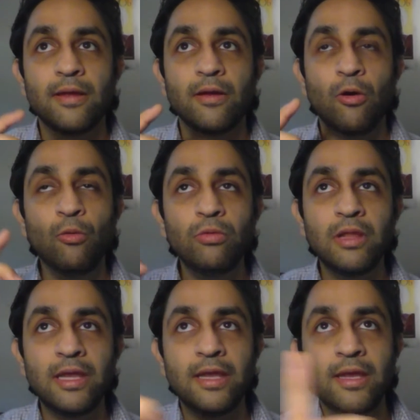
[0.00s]

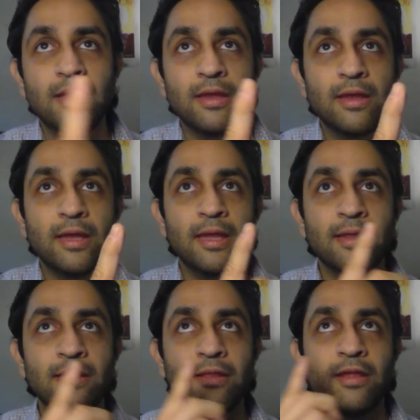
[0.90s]
only
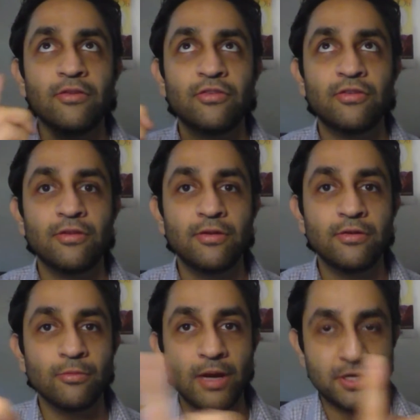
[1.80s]
in this
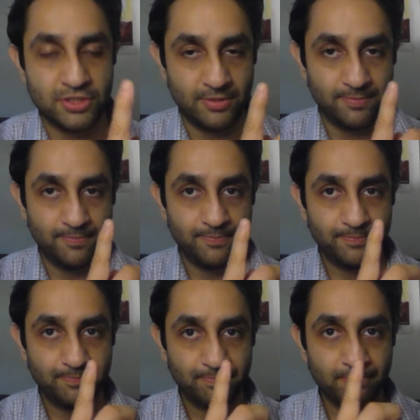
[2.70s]
direction,
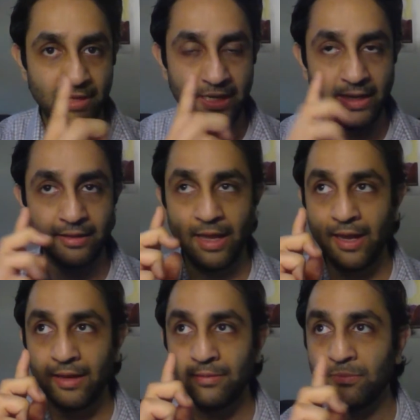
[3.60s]
meaning
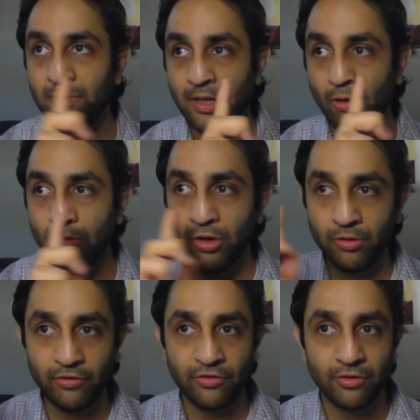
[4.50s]
that they all go
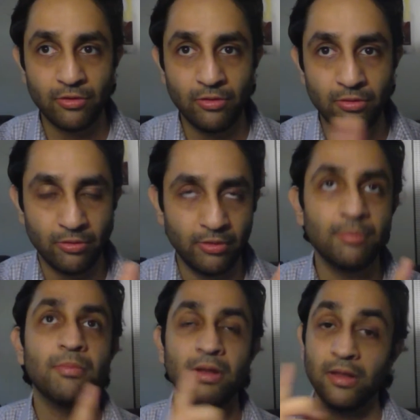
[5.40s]
in a circle
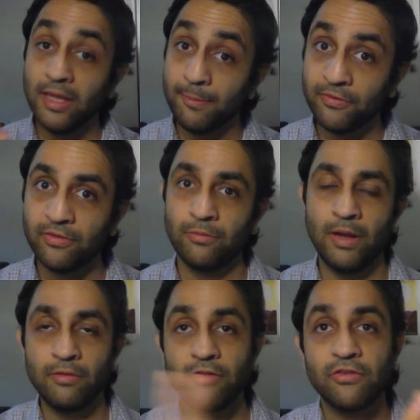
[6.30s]
or ellipse
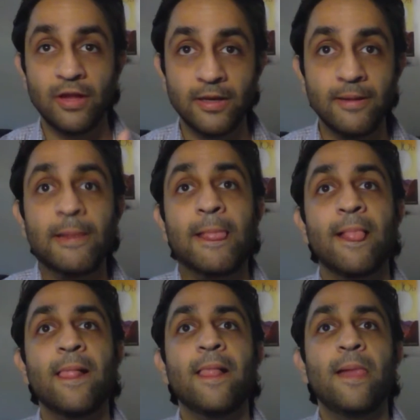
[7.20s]
around the sun
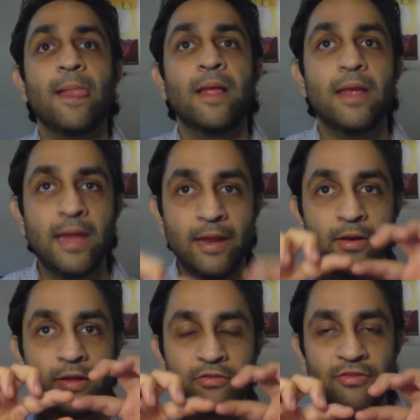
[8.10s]
in
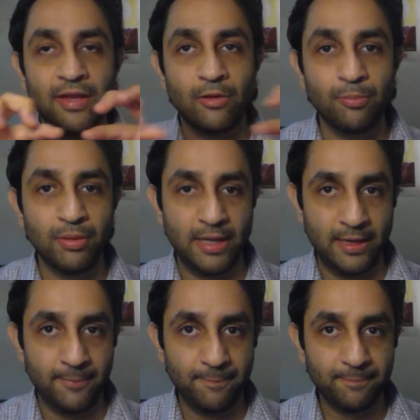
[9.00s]
a single
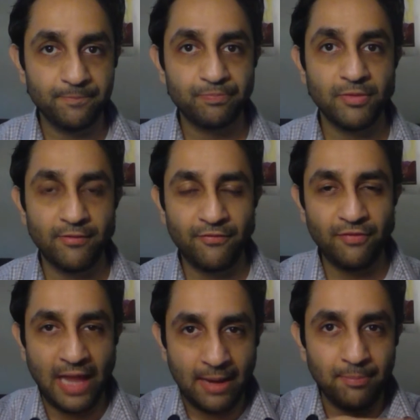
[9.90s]
plane, flat